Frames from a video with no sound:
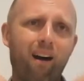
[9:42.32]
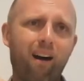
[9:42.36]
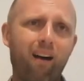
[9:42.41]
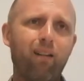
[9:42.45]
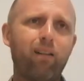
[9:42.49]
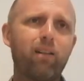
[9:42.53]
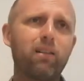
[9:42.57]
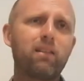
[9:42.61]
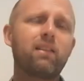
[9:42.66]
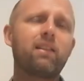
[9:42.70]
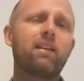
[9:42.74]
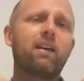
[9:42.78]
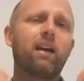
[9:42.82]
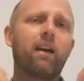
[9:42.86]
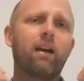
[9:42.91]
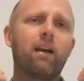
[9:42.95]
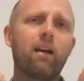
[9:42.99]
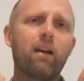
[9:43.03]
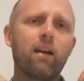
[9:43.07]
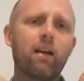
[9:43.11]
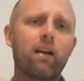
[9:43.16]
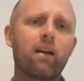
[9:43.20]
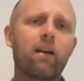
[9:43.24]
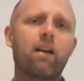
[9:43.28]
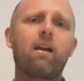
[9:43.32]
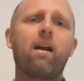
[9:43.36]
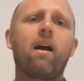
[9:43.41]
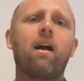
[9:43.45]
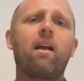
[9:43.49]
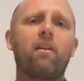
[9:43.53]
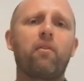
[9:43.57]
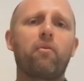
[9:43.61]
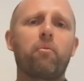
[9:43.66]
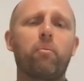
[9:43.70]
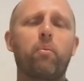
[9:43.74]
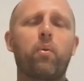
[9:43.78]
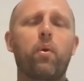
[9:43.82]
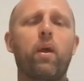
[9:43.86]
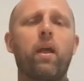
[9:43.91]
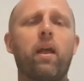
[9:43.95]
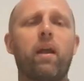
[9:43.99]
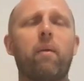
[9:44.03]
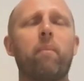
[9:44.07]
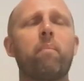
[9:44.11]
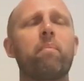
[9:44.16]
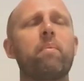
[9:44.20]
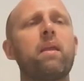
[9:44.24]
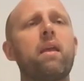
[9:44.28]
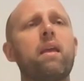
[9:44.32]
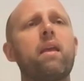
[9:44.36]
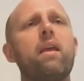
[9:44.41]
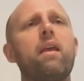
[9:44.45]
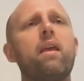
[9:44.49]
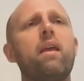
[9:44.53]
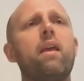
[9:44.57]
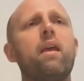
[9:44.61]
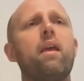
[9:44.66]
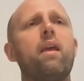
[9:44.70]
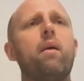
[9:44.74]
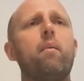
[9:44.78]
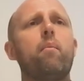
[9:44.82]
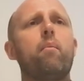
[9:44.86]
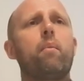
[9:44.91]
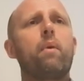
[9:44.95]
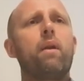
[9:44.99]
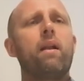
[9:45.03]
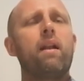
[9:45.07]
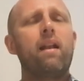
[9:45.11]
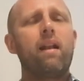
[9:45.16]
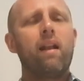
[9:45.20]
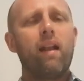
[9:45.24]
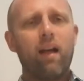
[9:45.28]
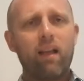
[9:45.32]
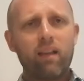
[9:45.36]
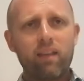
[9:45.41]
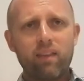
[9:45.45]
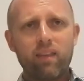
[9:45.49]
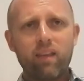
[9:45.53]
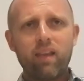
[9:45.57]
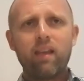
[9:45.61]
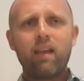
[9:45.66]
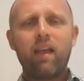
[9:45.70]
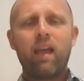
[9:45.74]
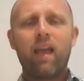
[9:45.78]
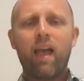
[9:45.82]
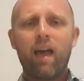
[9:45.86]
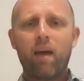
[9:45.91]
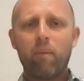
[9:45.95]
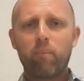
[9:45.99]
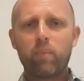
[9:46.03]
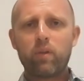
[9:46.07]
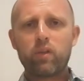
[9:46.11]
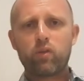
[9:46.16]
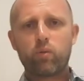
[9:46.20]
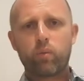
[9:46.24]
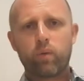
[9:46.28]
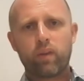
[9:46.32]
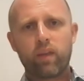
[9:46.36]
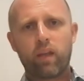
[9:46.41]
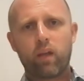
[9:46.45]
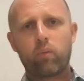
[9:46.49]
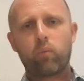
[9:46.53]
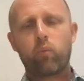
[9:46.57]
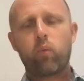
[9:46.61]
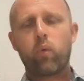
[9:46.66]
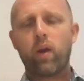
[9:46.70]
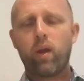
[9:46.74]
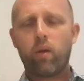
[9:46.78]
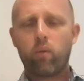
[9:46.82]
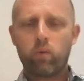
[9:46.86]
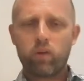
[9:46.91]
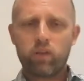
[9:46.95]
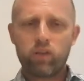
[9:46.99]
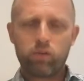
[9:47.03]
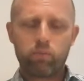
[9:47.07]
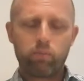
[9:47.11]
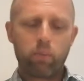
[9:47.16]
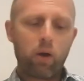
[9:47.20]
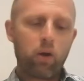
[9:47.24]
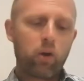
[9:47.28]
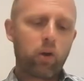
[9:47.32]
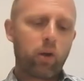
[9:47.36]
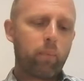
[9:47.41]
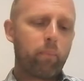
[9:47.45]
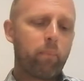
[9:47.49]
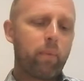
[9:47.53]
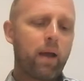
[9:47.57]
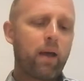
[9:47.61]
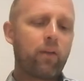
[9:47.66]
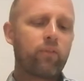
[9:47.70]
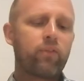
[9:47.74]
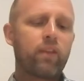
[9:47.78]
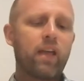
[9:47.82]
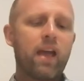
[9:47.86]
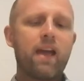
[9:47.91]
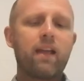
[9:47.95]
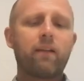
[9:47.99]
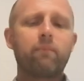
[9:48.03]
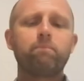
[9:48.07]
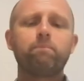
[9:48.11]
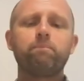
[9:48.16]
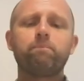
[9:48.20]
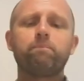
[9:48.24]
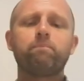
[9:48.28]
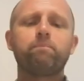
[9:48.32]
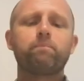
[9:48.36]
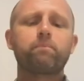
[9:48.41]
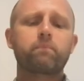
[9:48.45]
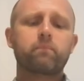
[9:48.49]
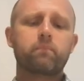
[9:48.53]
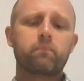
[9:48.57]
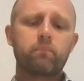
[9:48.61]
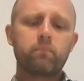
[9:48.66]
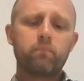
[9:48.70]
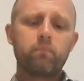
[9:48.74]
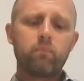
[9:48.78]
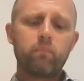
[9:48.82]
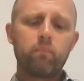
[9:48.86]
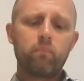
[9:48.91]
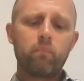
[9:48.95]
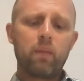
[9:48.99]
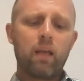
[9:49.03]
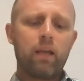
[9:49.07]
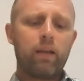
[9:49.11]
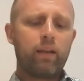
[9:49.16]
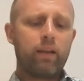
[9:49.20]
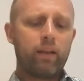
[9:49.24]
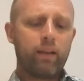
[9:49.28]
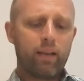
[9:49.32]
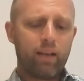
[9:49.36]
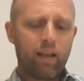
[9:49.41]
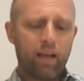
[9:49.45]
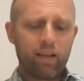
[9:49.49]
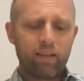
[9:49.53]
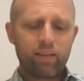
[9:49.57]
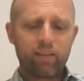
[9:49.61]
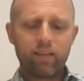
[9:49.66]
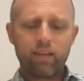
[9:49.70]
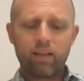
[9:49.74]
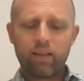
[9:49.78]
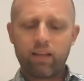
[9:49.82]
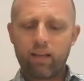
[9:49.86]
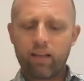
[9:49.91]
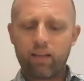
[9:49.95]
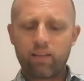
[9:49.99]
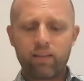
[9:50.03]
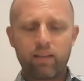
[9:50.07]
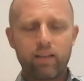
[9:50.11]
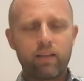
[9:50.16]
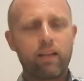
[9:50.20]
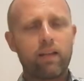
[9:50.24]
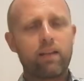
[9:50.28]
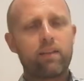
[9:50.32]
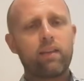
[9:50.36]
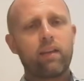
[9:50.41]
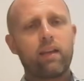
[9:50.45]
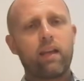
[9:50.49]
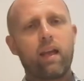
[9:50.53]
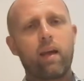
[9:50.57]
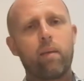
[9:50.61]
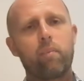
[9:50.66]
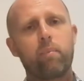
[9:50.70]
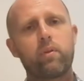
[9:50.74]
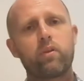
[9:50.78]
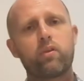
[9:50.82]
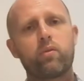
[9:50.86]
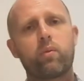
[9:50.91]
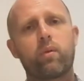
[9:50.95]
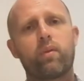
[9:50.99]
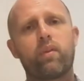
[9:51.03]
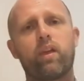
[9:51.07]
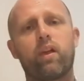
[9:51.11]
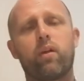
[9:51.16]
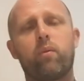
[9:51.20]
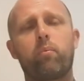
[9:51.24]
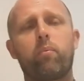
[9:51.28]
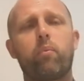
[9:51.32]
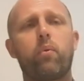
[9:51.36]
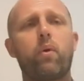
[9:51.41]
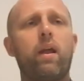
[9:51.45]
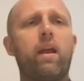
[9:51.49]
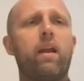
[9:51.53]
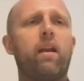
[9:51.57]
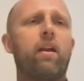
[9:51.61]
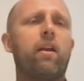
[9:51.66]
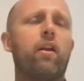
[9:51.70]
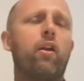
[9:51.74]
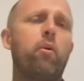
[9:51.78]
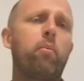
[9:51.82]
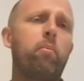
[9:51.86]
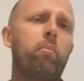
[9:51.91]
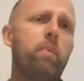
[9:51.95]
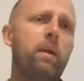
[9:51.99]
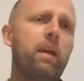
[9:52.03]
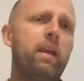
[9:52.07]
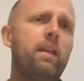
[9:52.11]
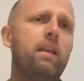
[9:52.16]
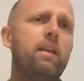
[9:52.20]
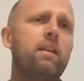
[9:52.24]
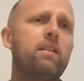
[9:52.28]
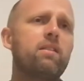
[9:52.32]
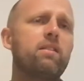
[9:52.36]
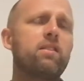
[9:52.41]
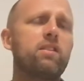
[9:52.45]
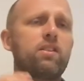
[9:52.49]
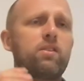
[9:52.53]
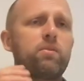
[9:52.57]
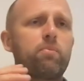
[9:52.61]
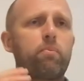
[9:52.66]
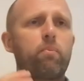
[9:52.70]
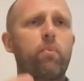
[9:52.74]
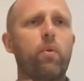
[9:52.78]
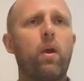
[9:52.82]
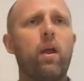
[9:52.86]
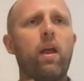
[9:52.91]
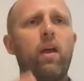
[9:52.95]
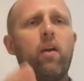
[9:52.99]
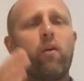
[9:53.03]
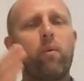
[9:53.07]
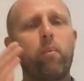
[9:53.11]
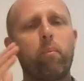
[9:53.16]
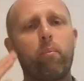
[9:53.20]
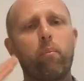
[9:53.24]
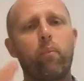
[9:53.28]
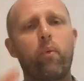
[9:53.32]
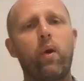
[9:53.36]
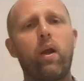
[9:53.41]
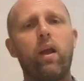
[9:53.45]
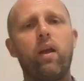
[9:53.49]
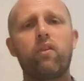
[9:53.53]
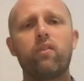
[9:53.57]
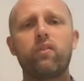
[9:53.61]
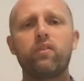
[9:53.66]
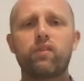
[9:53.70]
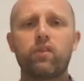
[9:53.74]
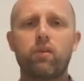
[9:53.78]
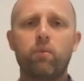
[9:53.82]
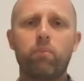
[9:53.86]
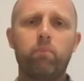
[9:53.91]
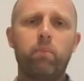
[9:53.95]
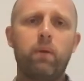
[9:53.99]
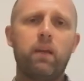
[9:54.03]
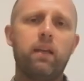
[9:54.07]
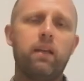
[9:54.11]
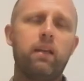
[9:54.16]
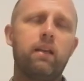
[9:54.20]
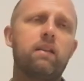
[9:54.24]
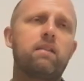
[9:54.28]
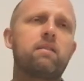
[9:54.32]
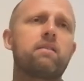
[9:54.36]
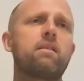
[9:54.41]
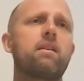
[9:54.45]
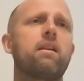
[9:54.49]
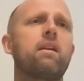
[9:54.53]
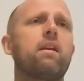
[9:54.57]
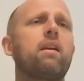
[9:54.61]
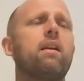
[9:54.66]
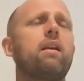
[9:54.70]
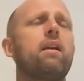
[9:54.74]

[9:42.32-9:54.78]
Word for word: altar kind of prayer. Nothing happens without prayer. We spoke about that. Nothing, nothing, nothing happens without prayer. And obedience is prayer, and prayer is obedience.